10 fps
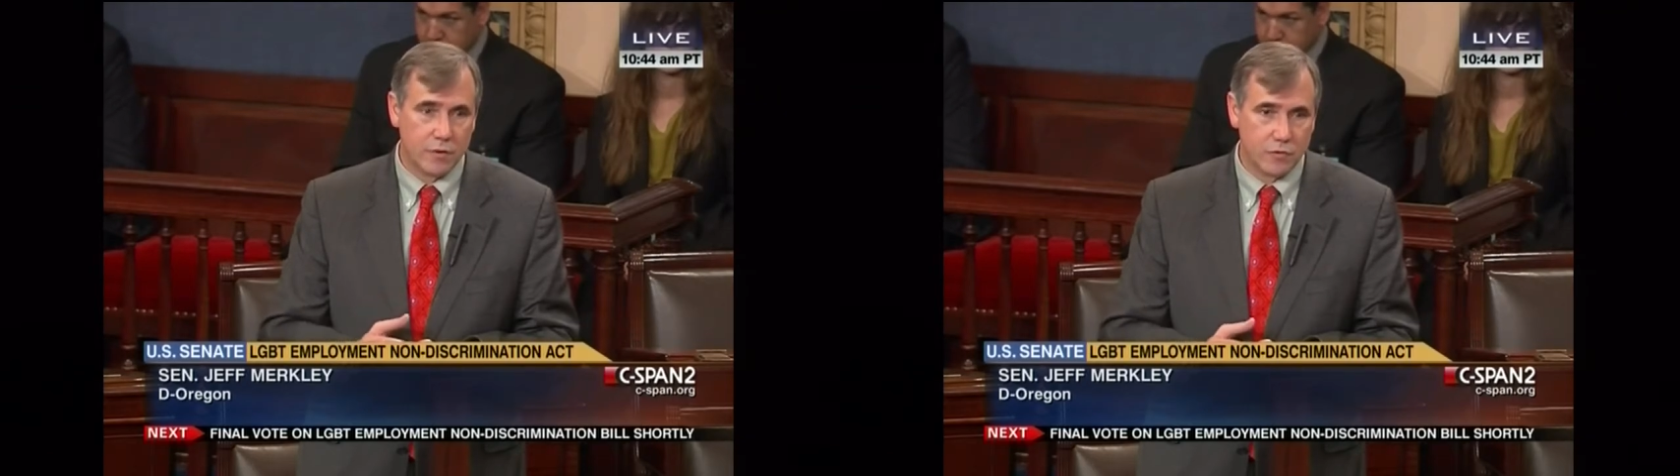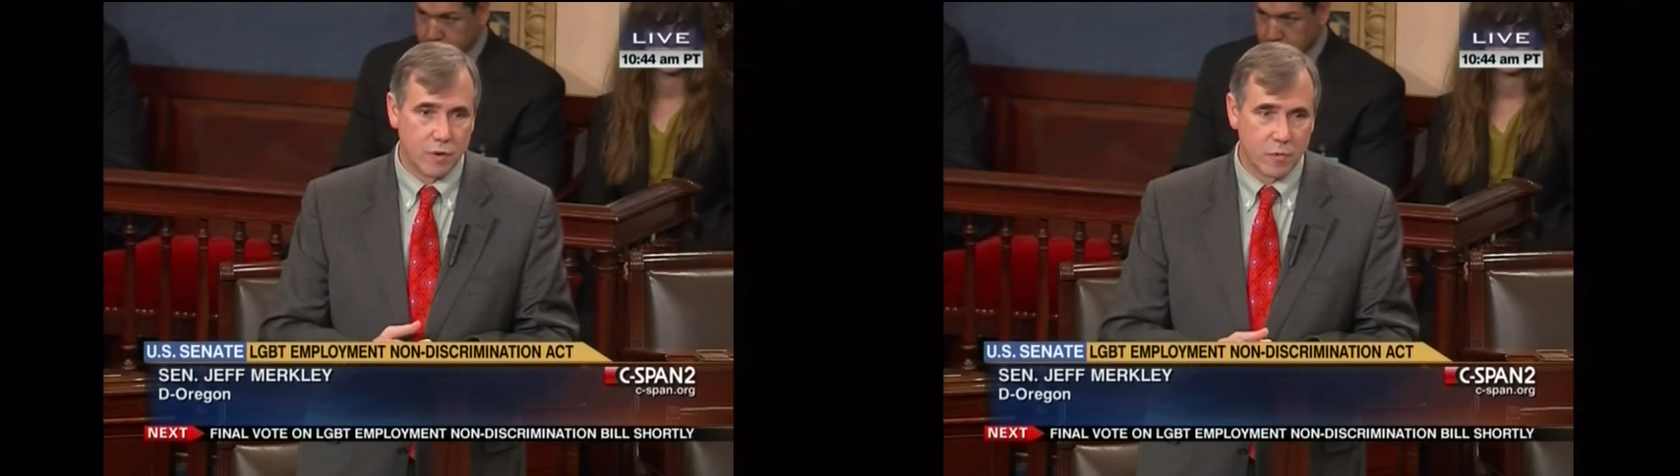
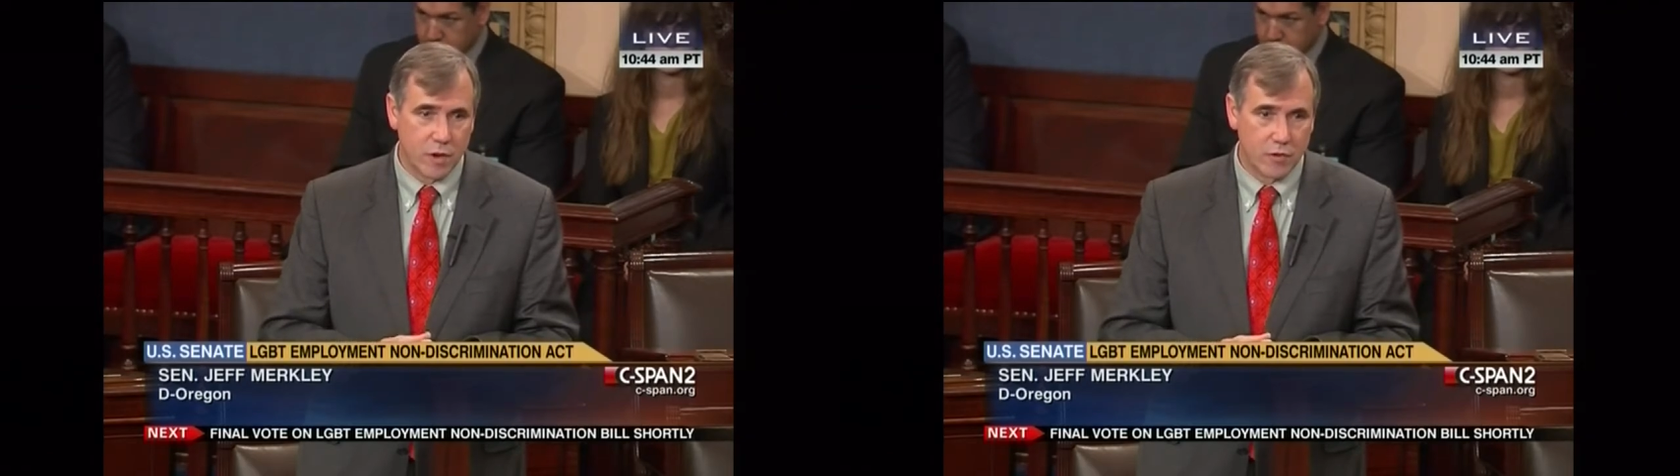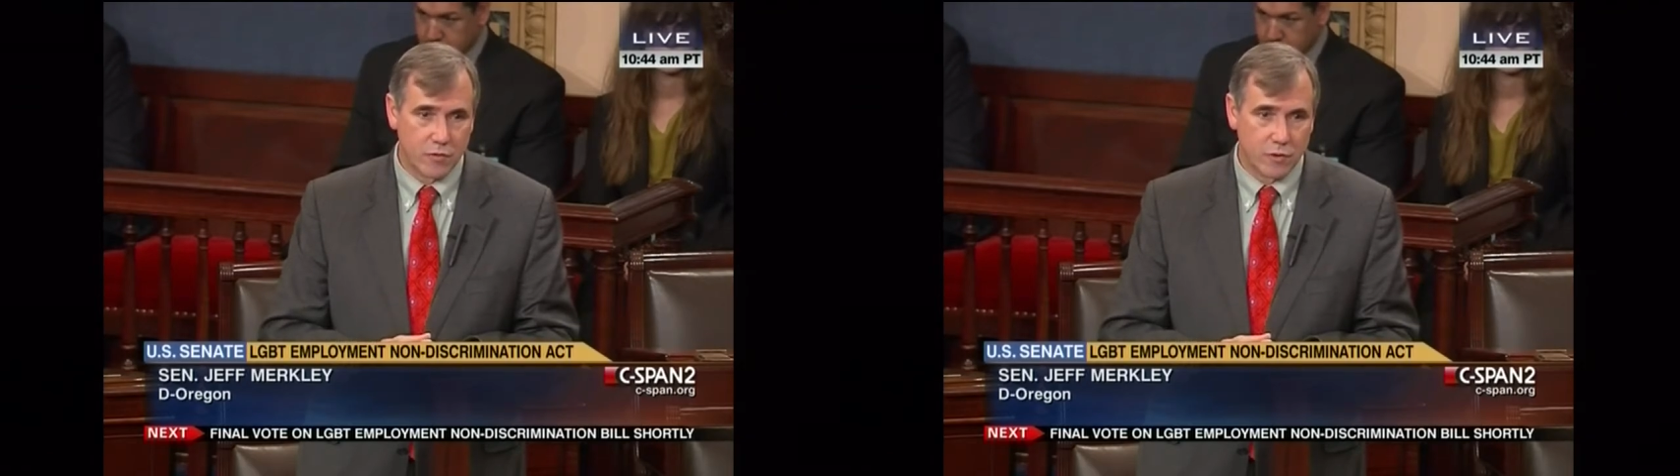
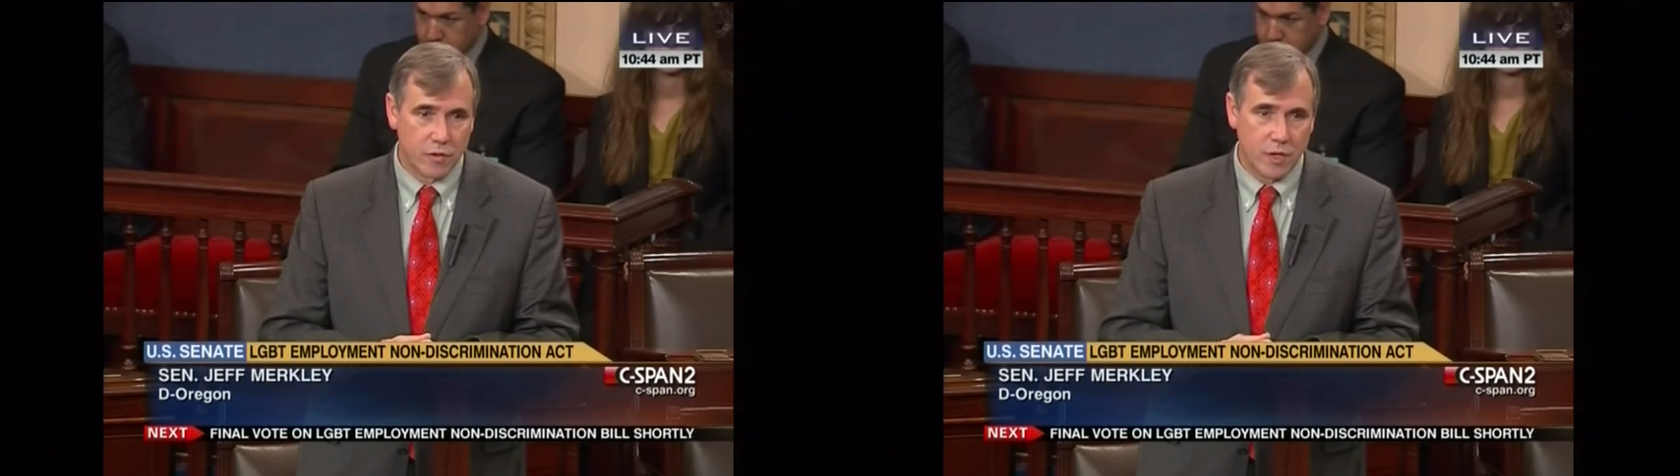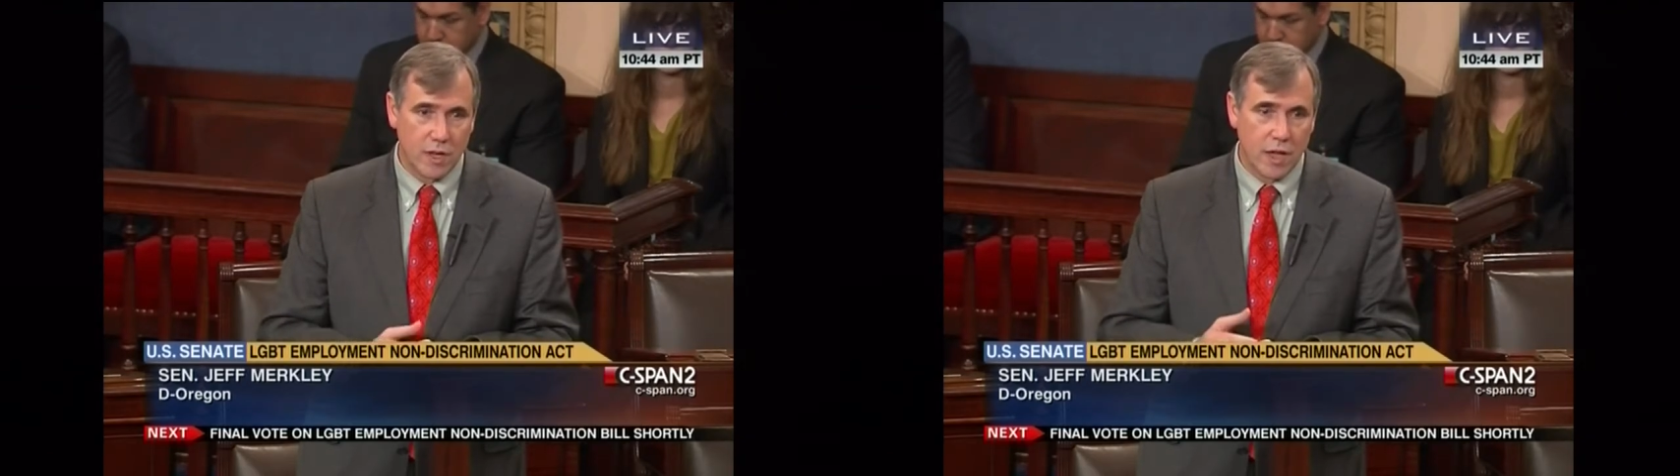discrimination
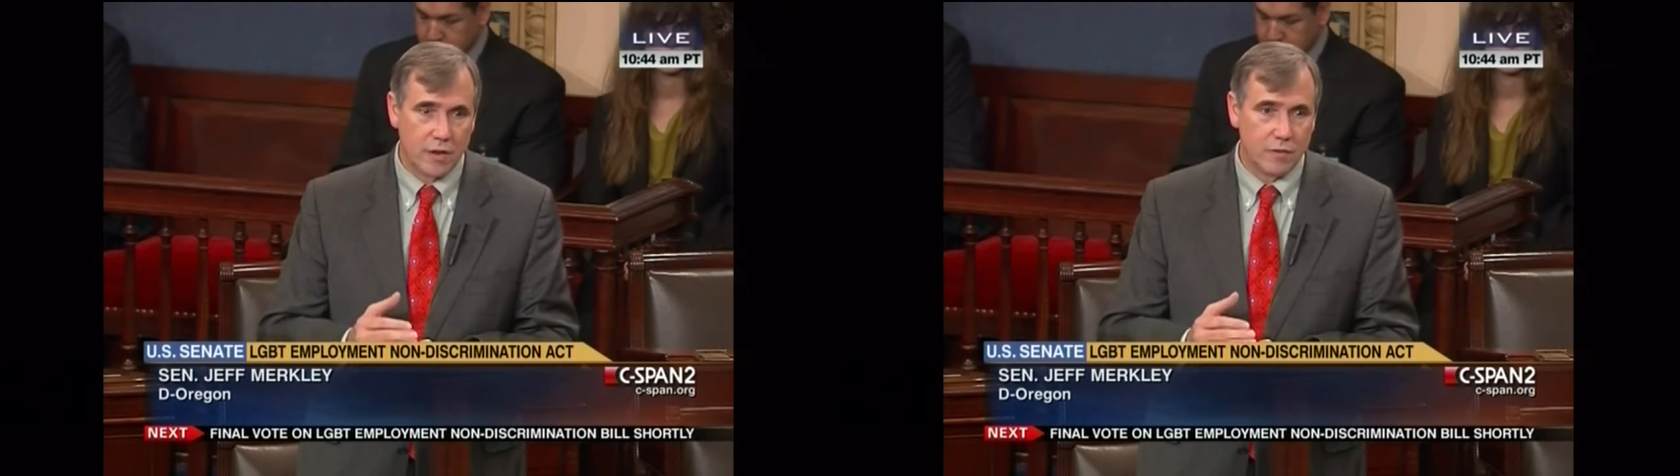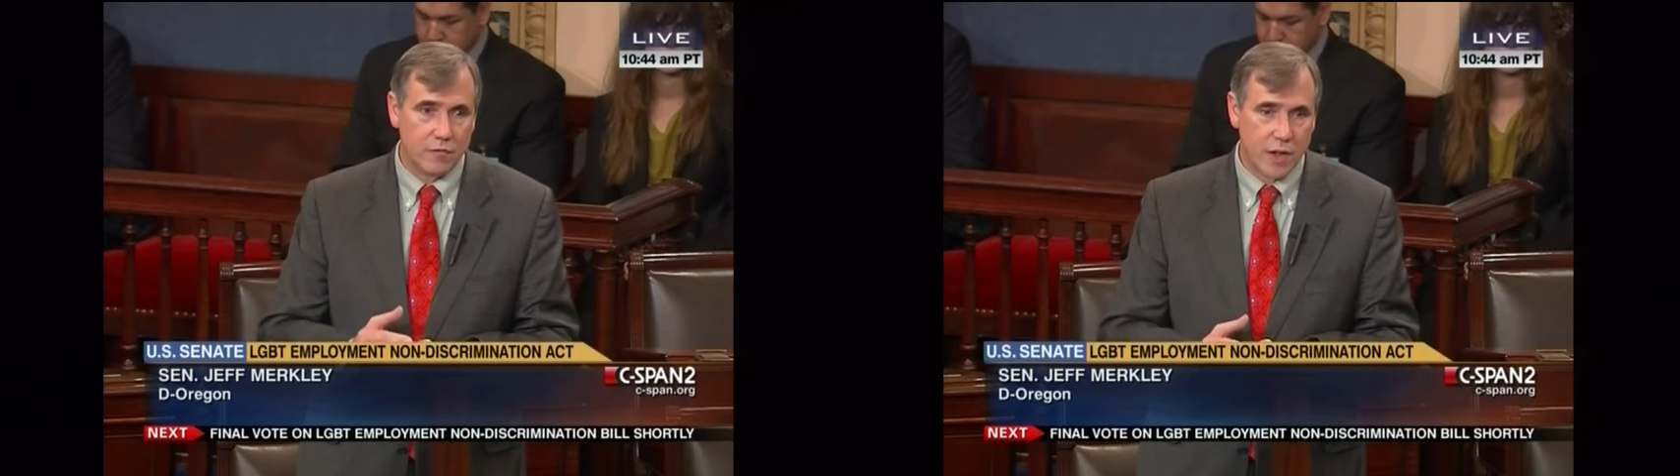and
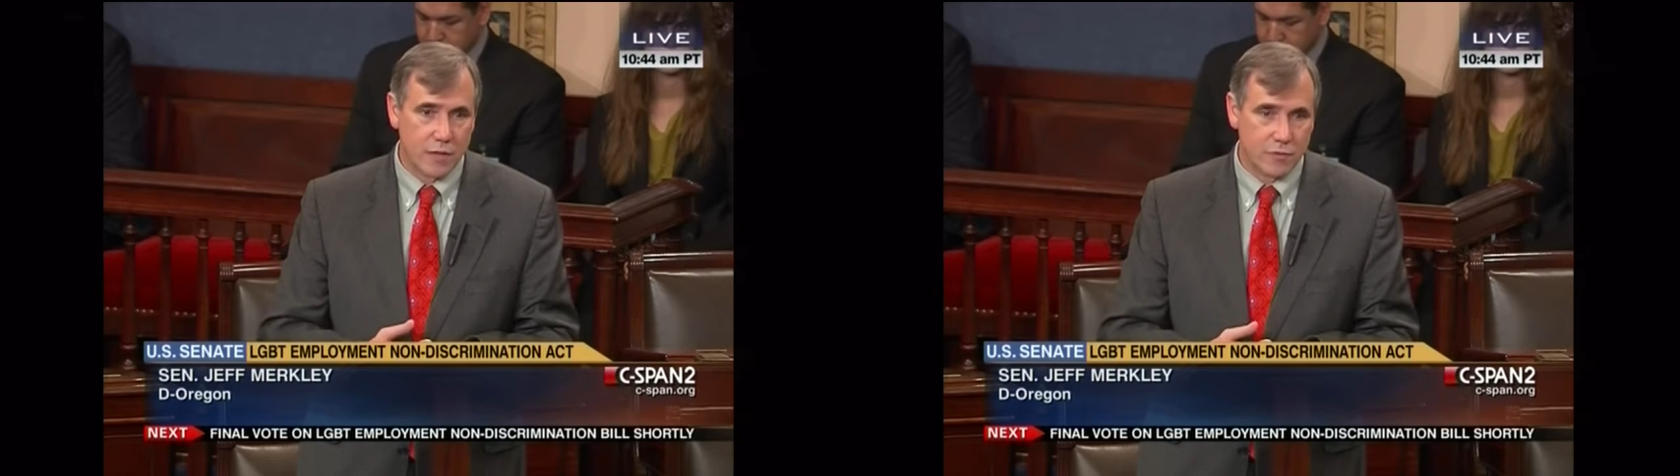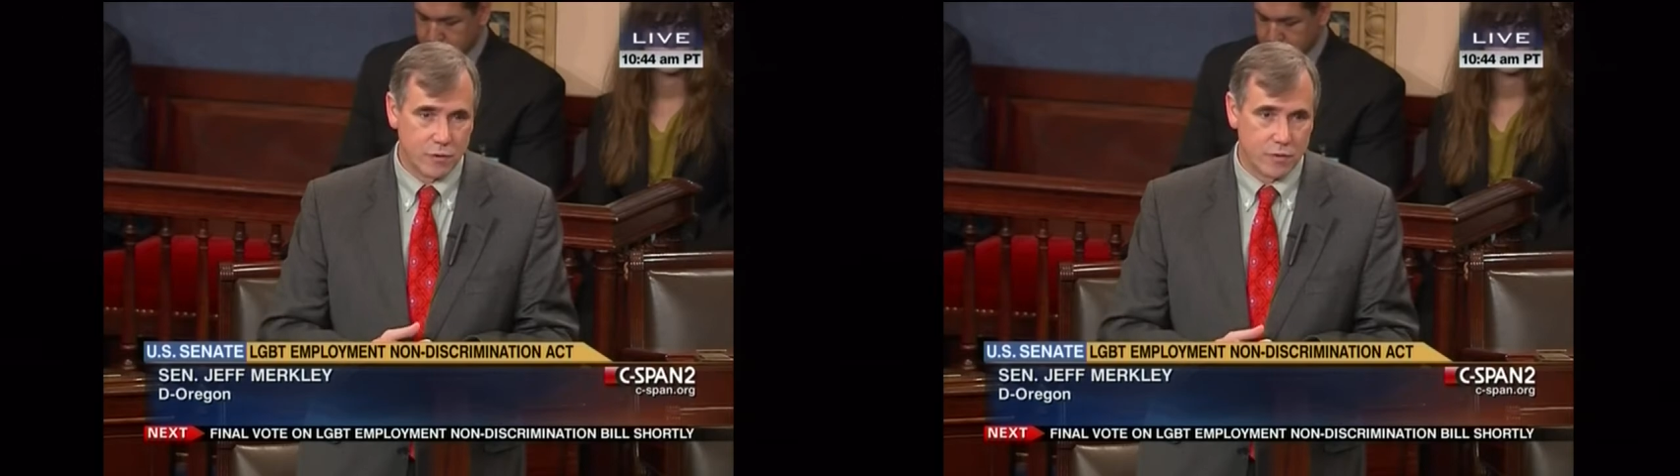
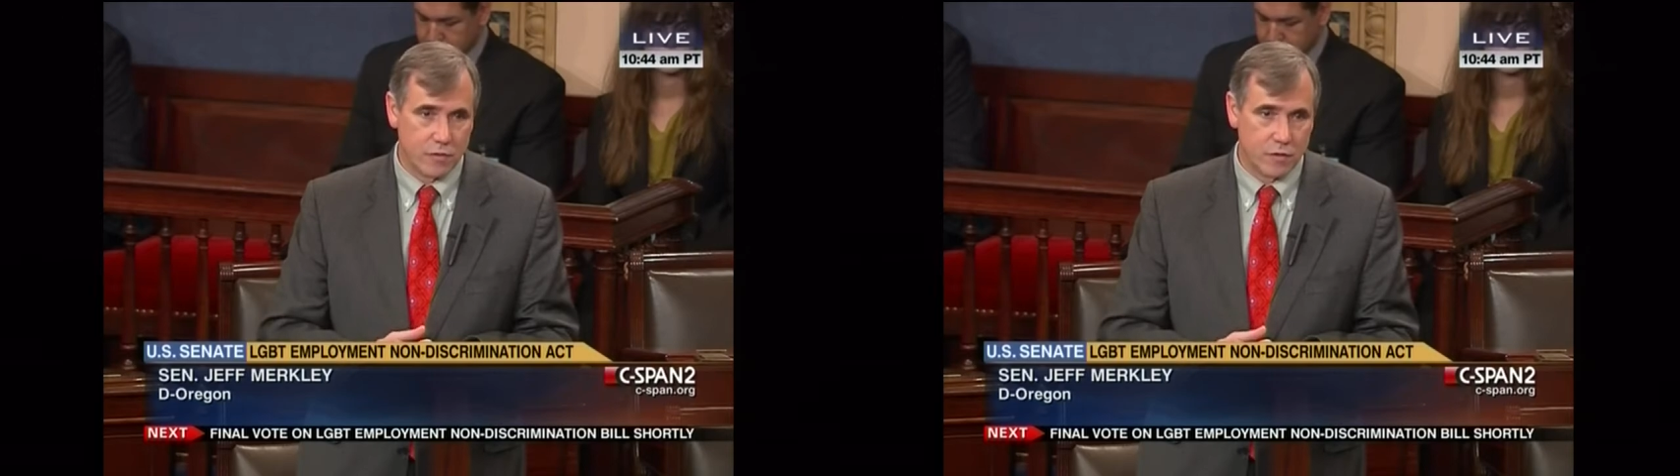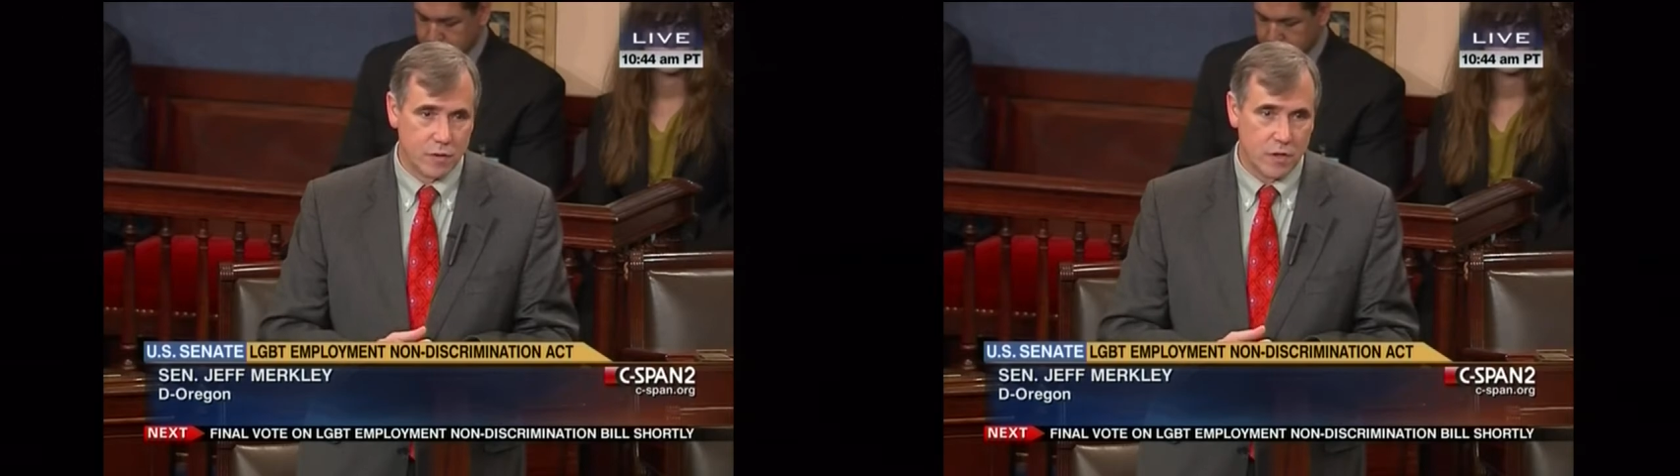advancing